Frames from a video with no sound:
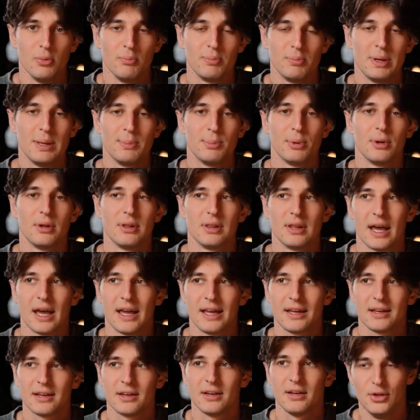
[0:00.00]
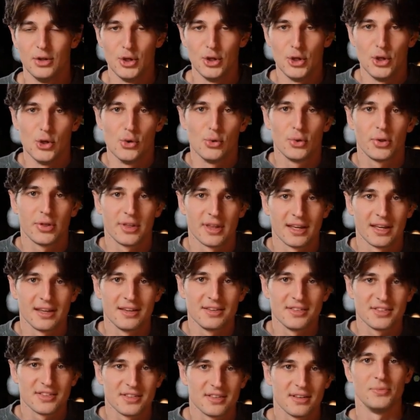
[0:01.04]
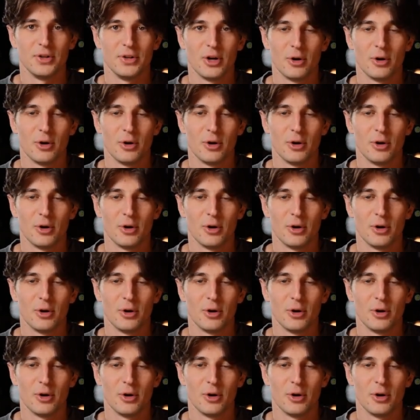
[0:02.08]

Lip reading: People like new things.